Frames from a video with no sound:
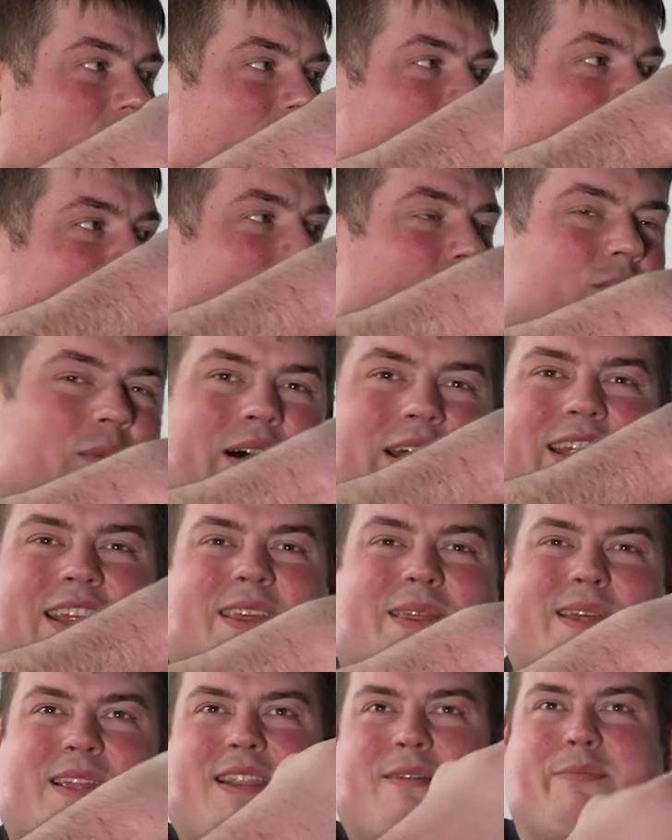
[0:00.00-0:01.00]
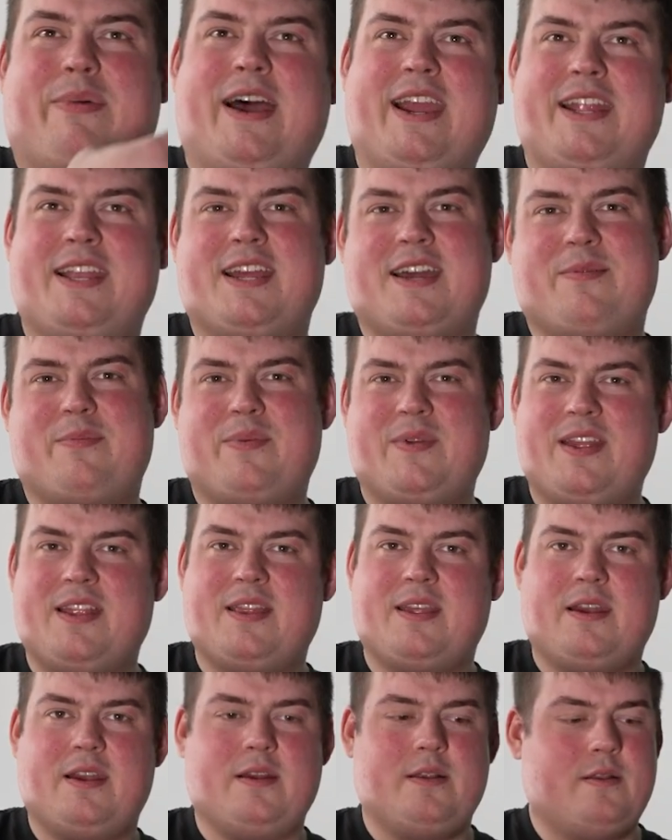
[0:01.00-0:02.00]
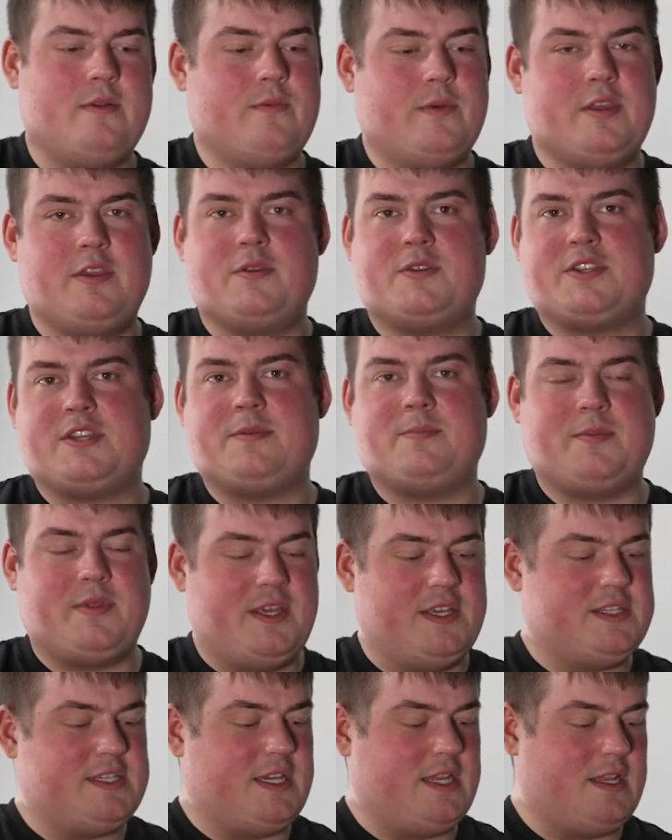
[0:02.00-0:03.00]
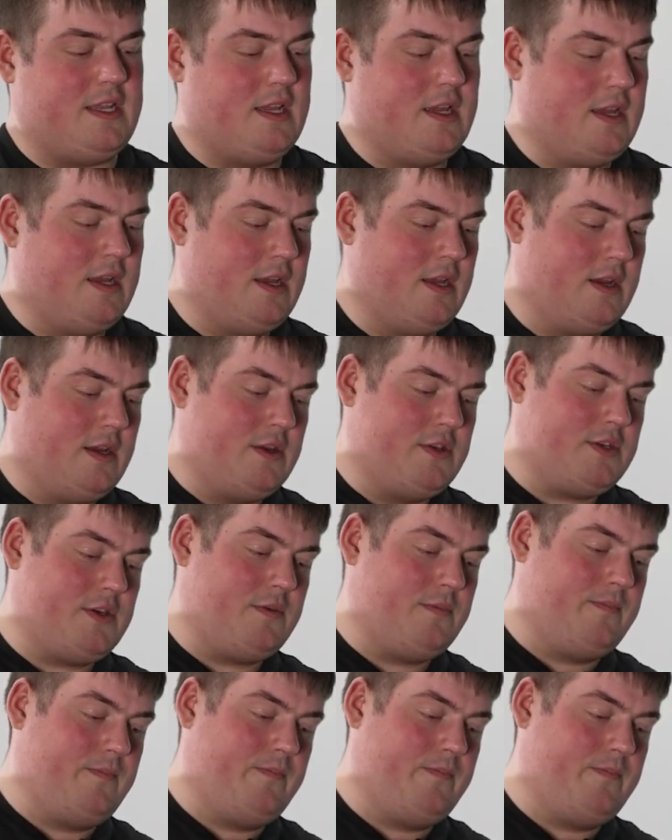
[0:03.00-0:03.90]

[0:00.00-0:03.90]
you don't want anything to bind up in there when you slip these in. So